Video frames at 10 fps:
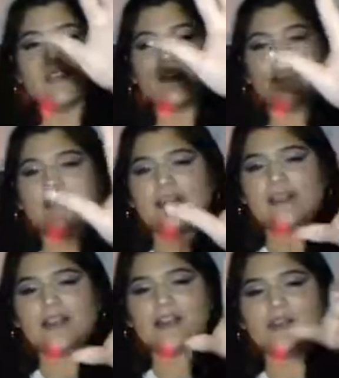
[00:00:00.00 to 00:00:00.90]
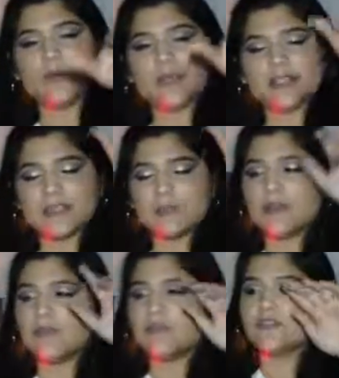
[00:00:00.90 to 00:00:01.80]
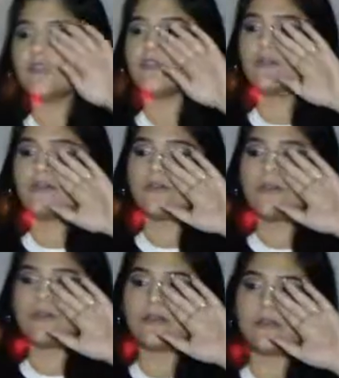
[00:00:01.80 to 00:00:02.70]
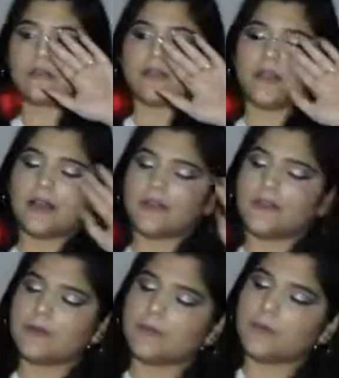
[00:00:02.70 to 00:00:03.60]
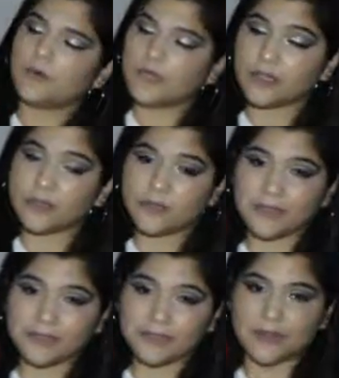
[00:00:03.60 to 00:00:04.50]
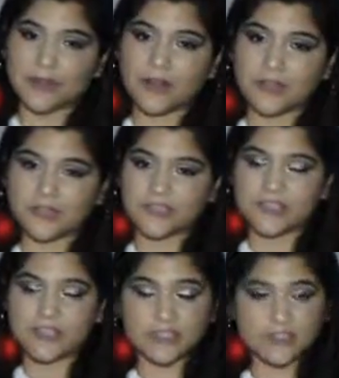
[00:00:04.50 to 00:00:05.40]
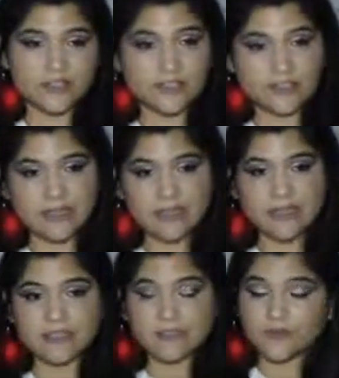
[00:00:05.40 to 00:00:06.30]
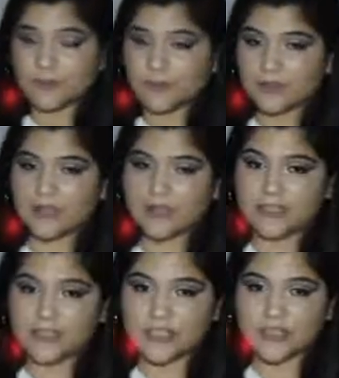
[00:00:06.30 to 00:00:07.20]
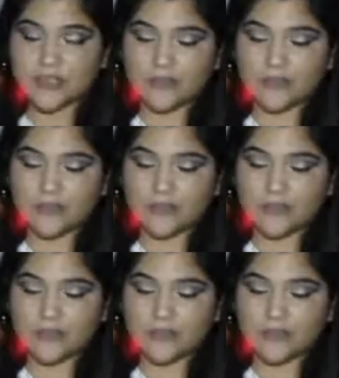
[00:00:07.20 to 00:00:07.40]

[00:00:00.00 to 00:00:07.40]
a lot of it will be spiritual, a lot of it will be Greek mythology, and just different mythology of